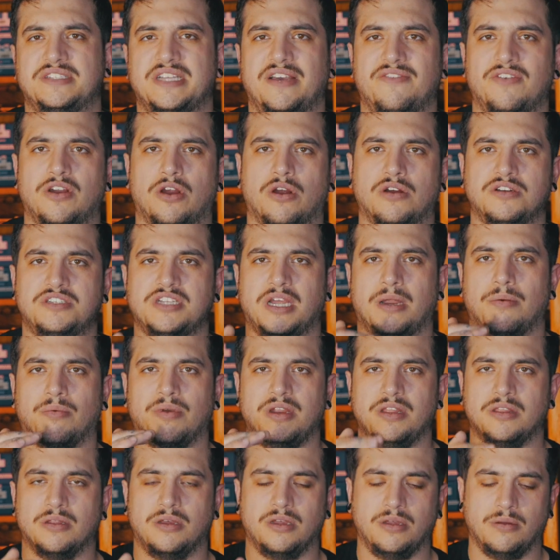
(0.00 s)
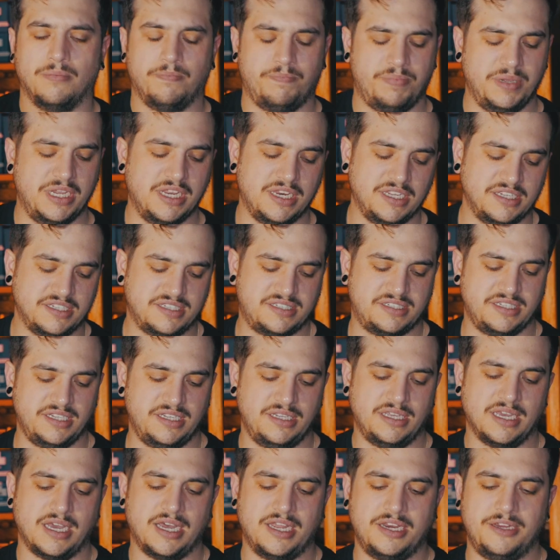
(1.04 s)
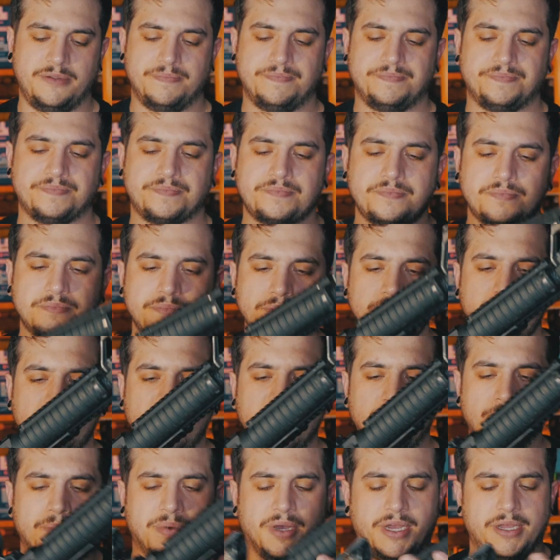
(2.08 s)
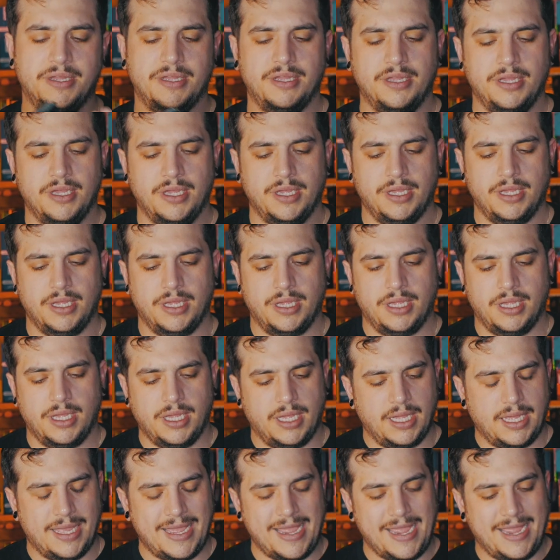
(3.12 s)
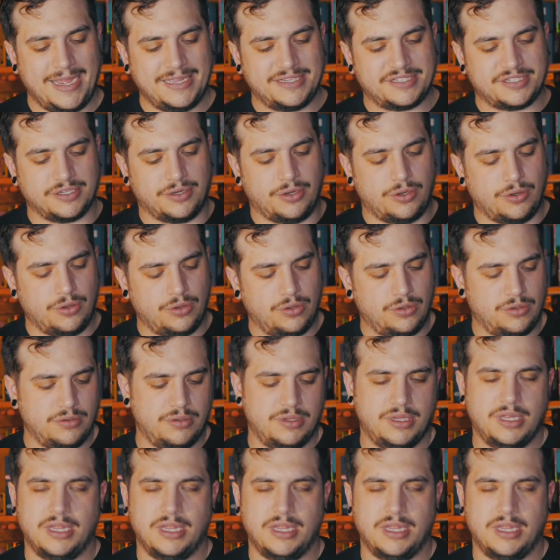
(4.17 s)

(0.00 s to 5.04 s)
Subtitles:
having a hard time reading the BDC on it, but as a whole,